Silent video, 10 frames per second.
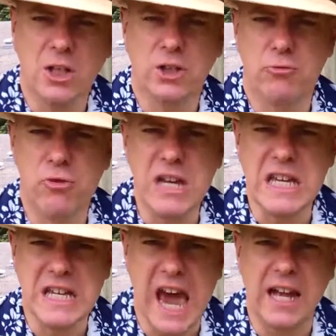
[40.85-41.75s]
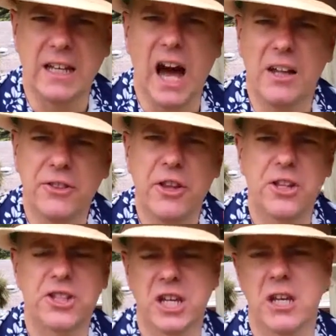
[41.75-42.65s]
to really get under
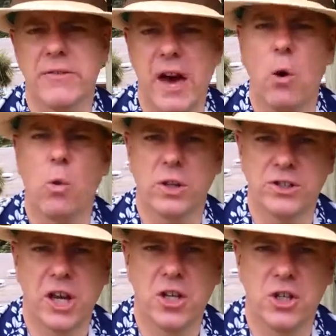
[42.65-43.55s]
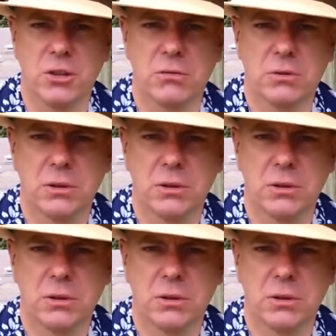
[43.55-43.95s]
the skin of that organisation.